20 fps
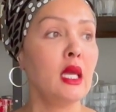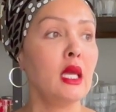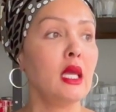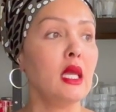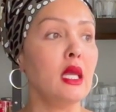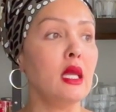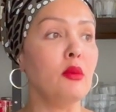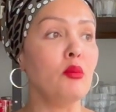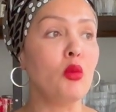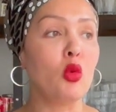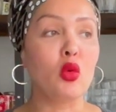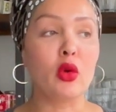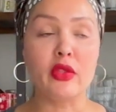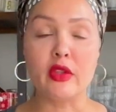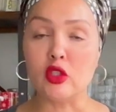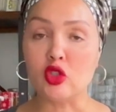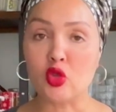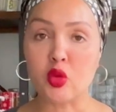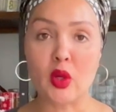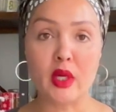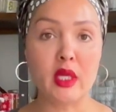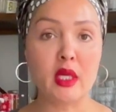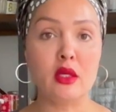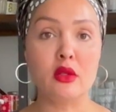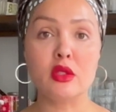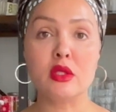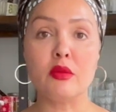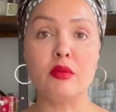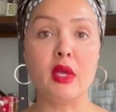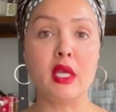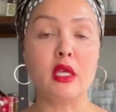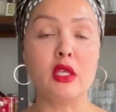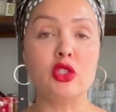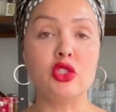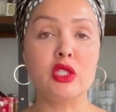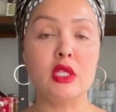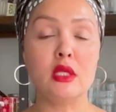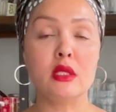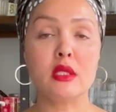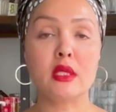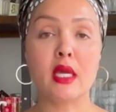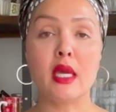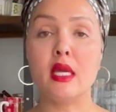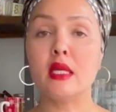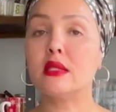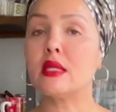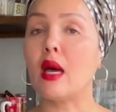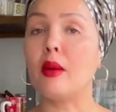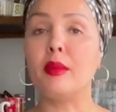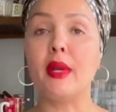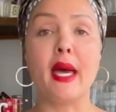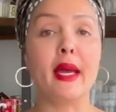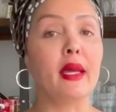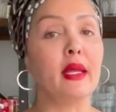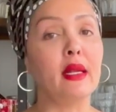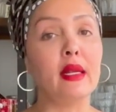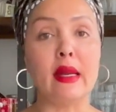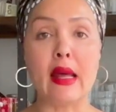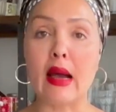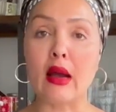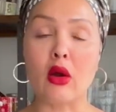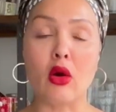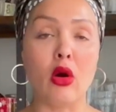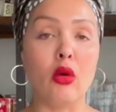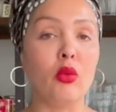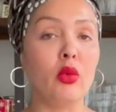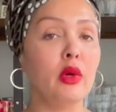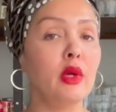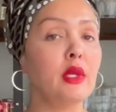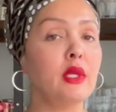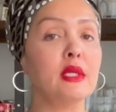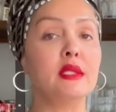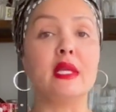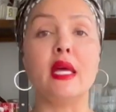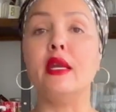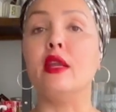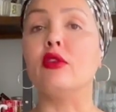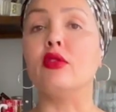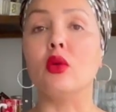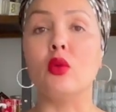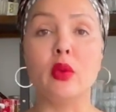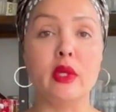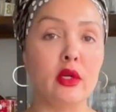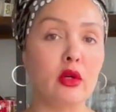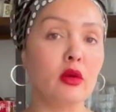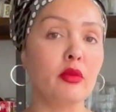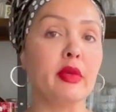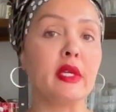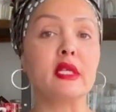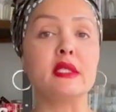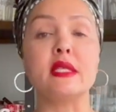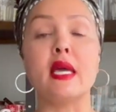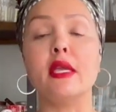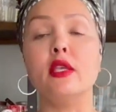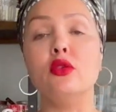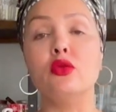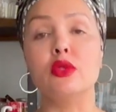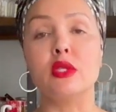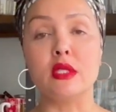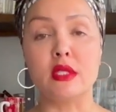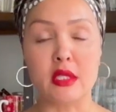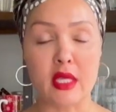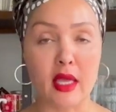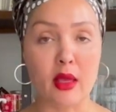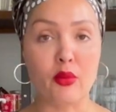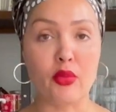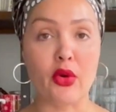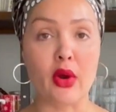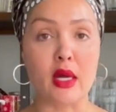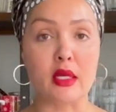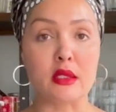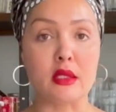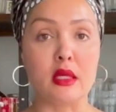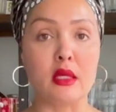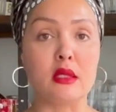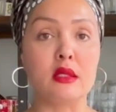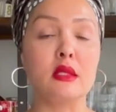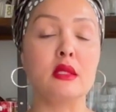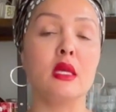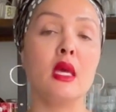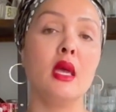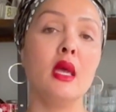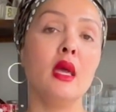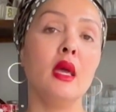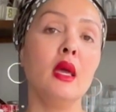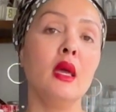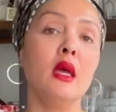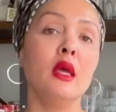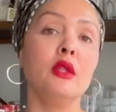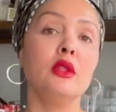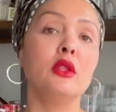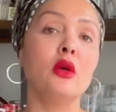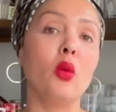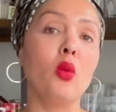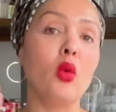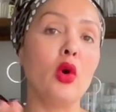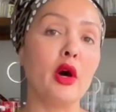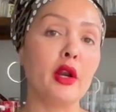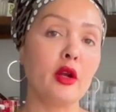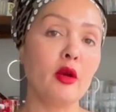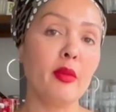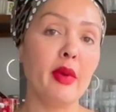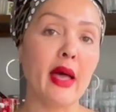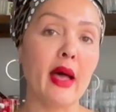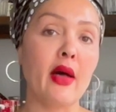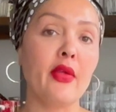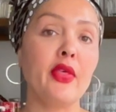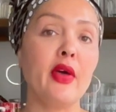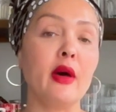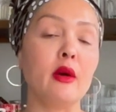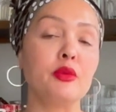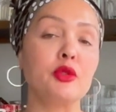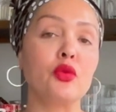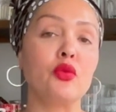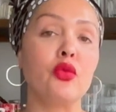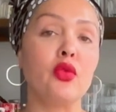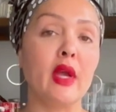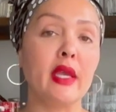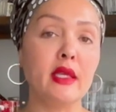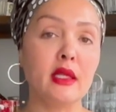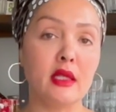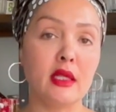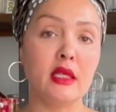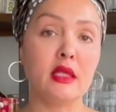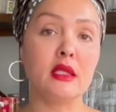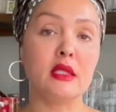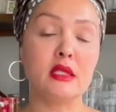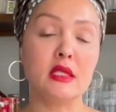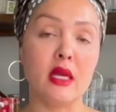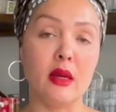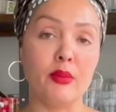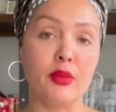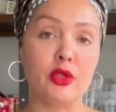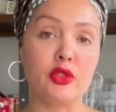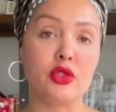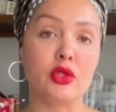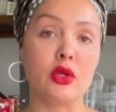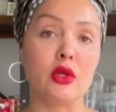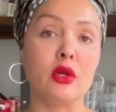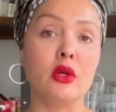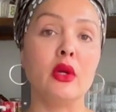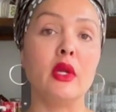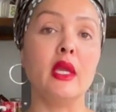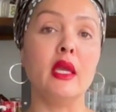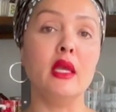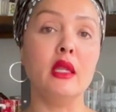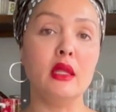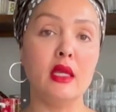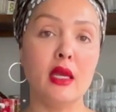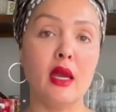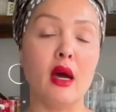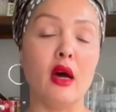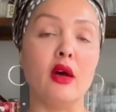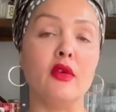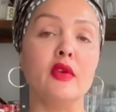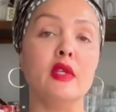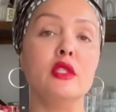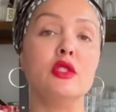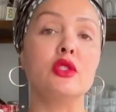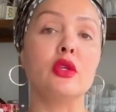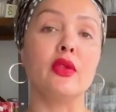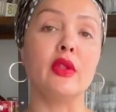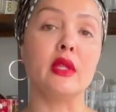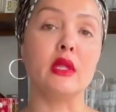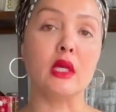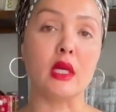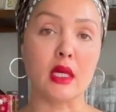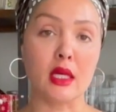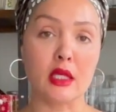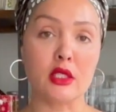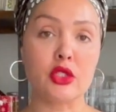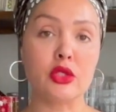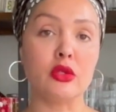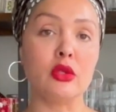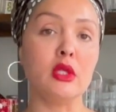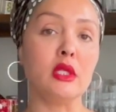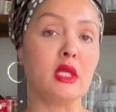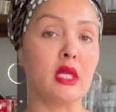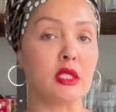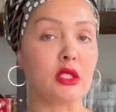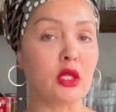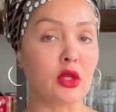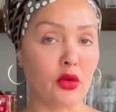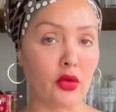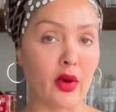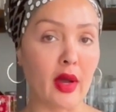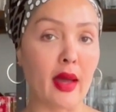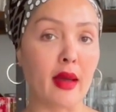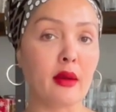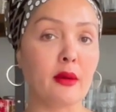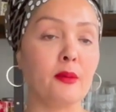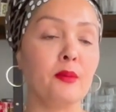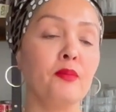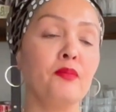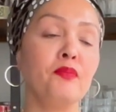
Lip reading: in more than 20 years of making cheesecakes. I'm not gonna knock on wood because I never will, because I use the same process. The water bath helps regulate the temperature in the oven so that the custard doesn't crack.